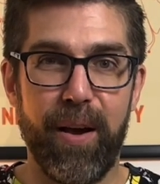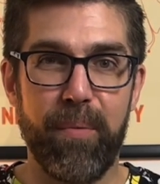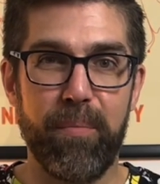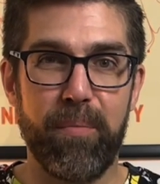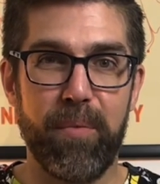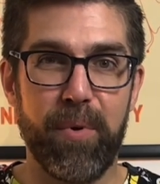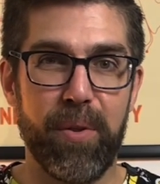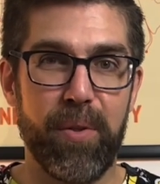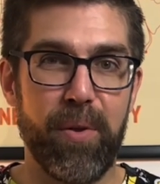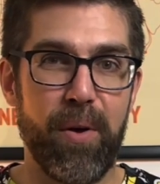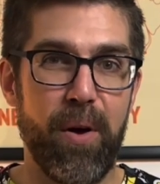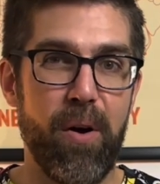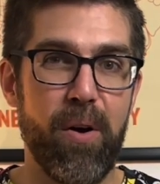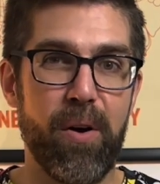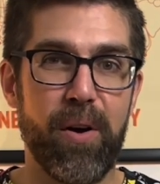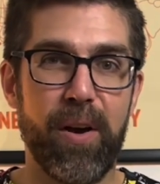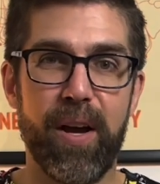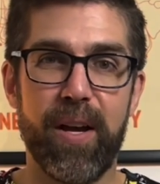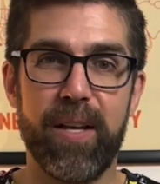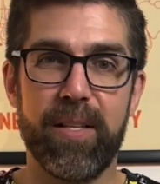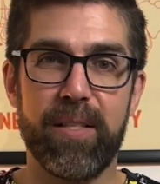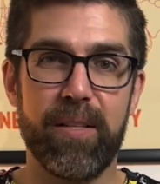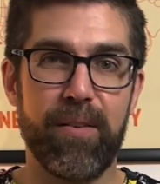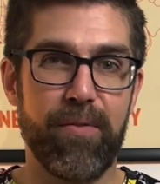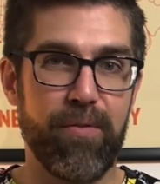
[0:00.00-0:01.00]
with all
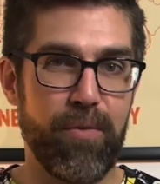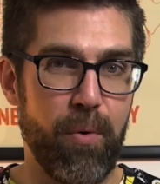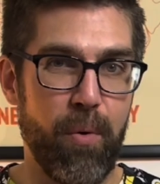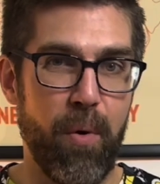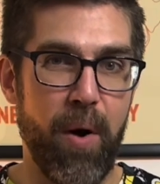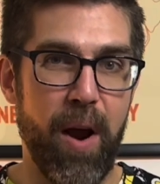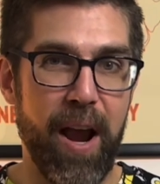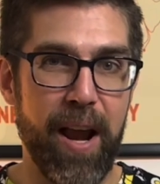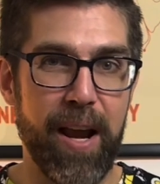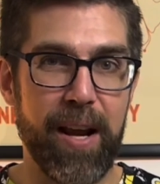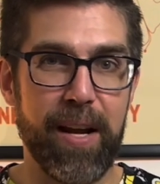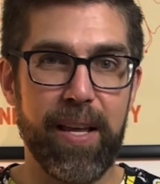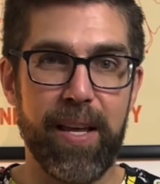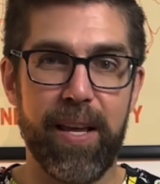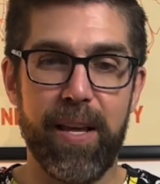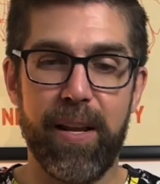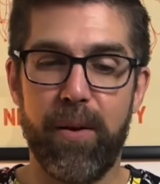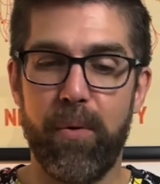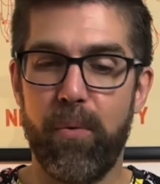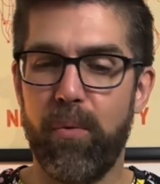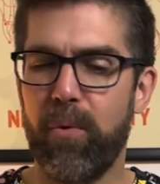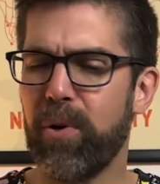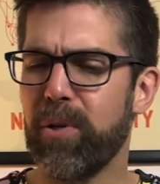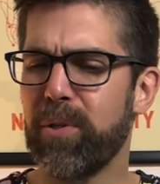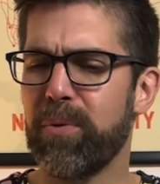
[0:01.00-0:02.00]
kinds of variety, and
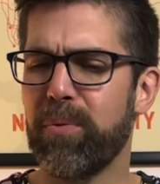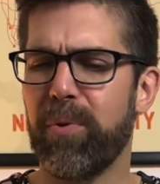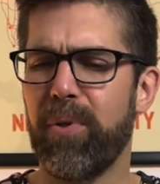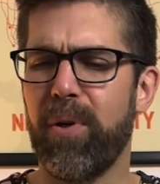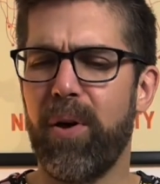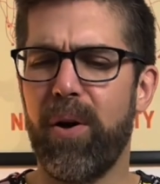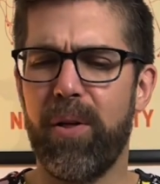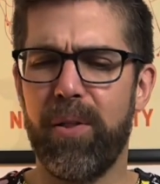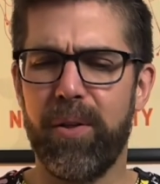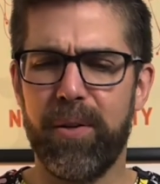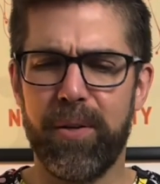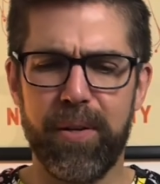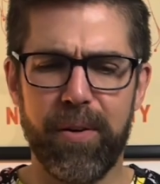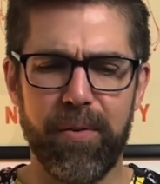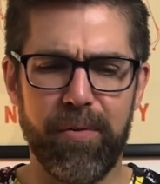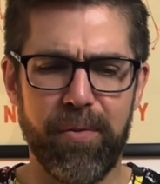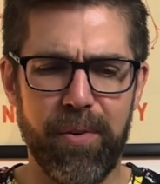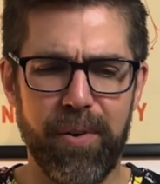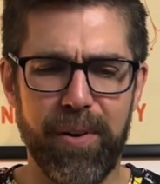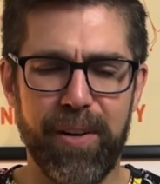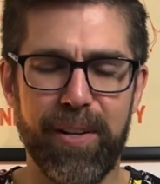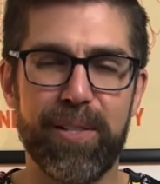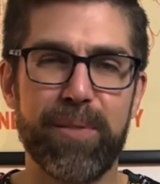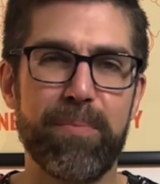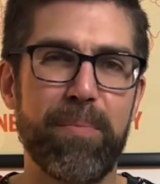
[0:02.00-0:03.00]
it works with all the
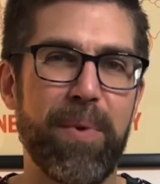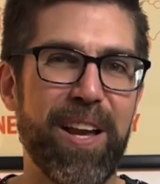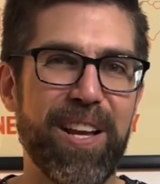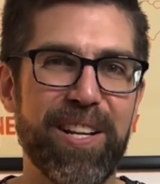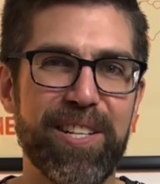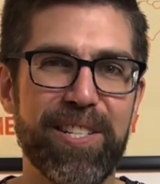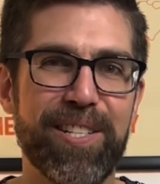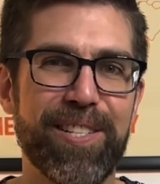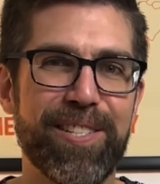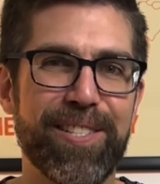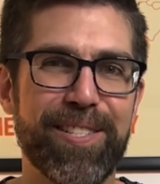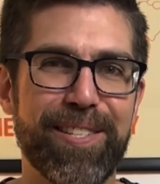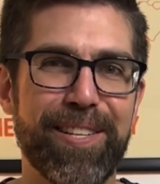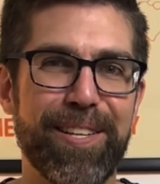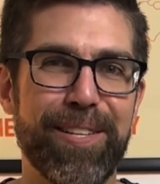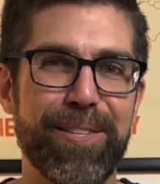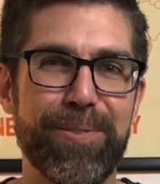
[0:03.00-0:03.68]
different expansions.